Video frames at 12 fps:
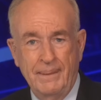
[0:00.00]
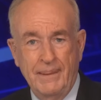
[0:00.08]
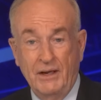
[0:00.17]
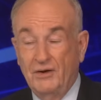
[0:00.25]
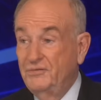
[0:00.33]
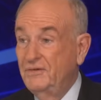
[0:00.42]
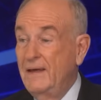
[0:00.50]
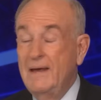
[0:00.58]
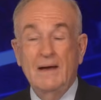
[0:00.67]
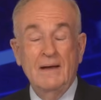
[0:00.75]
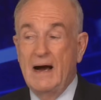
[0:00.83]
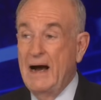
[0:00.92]
Because
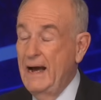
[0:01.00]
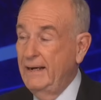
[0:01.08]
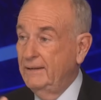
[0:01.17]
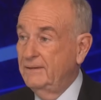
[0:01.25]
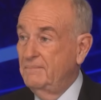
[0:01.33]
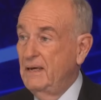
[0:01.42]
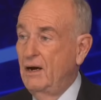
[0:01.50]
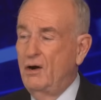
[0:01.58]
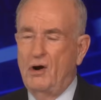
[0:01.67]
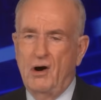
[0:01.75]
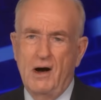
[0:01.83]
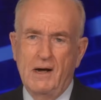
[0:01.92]
I get the mail,
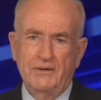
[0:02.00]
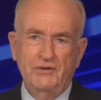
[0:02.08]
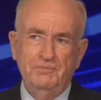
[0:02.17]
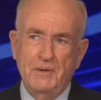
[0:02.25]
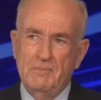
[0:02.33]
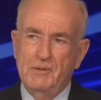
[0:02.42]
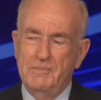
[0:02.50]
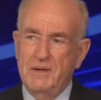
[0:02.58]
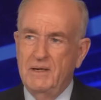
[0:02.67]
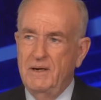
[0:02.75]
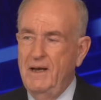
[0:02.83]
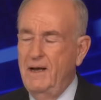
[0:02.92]
all these people are
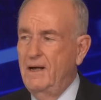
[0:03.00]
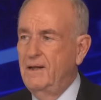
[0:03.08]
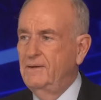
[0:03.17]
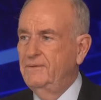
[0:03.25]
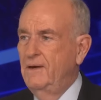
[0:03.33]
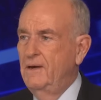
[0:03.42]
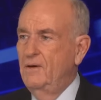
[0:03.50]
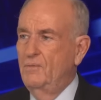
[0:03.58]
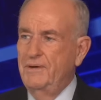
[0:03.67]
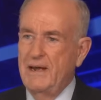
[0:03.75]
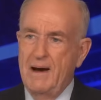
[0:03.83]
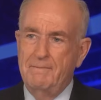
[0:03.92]
being held
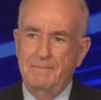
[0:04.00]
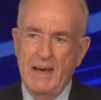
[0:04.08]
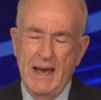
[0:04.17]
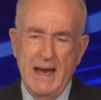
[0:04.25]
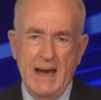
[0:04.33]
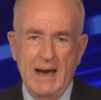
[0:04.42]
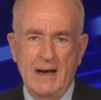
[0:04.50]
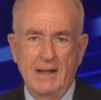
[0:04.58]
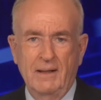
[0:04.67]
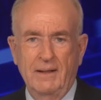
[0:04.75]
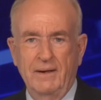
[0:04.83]
without bail,